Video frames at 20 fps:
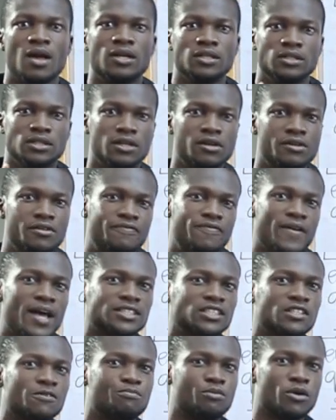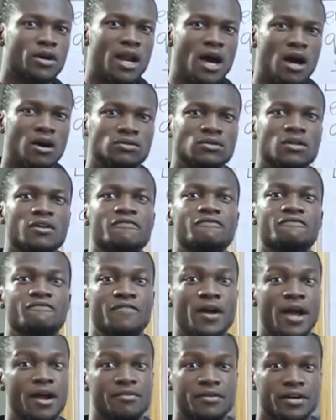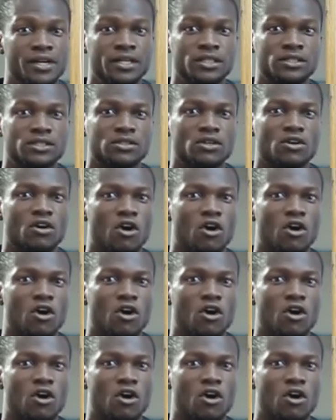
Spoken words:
The reflexive pronoun varies,